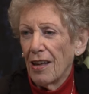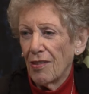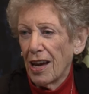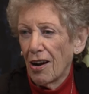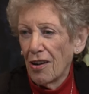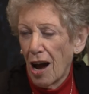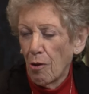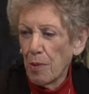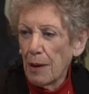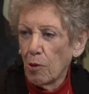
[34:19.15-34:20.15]
They are
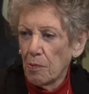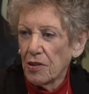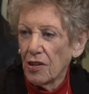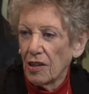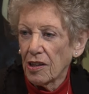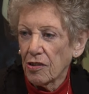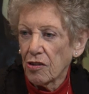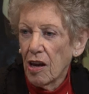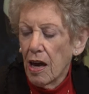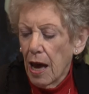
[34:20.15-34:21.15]
now papal basilicas.